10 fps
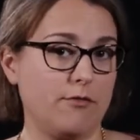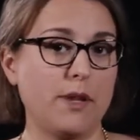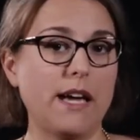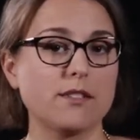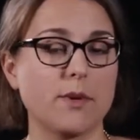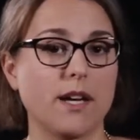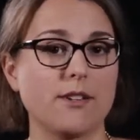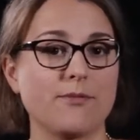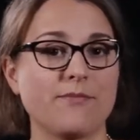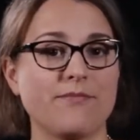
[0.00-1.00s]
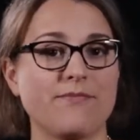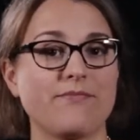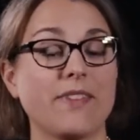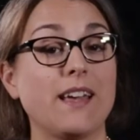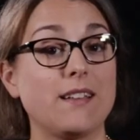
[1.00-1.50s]
of plasma.
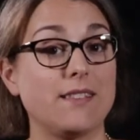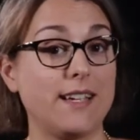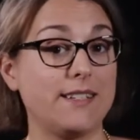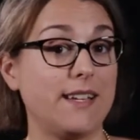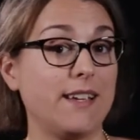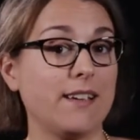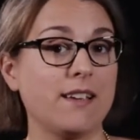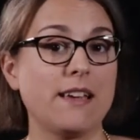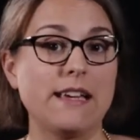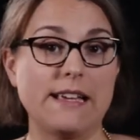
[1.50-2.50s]
Lightning,